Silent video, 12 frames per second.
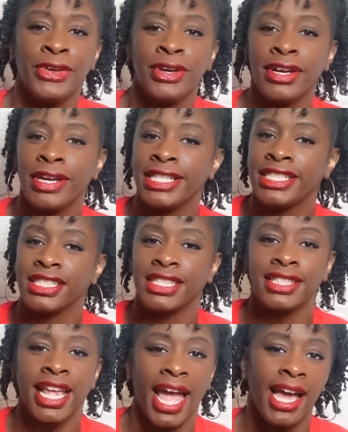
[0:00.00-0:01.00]
You can get your
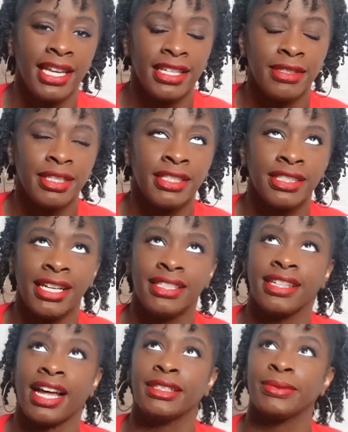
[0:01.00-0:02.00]
stylist, no, not
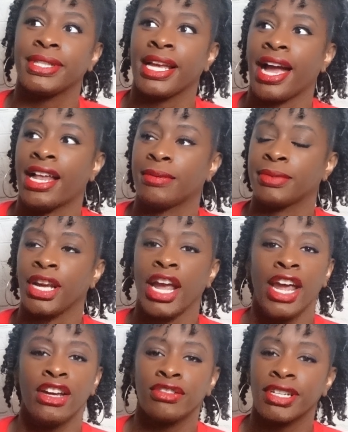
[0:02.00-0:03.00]
stylist, what they call them, your
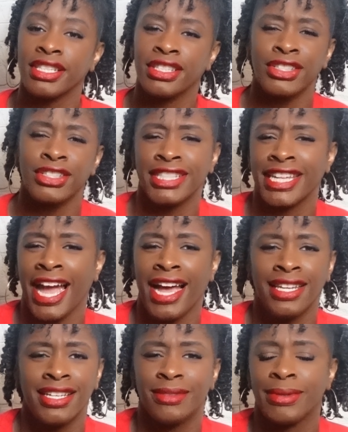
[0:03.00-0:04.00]
hairdresser, your
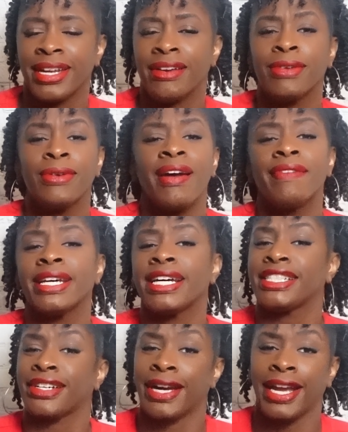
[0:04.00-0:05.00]
stylist, whatever, whoever
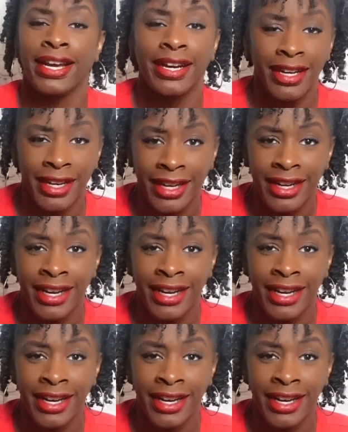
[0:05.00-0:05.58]
does your hair,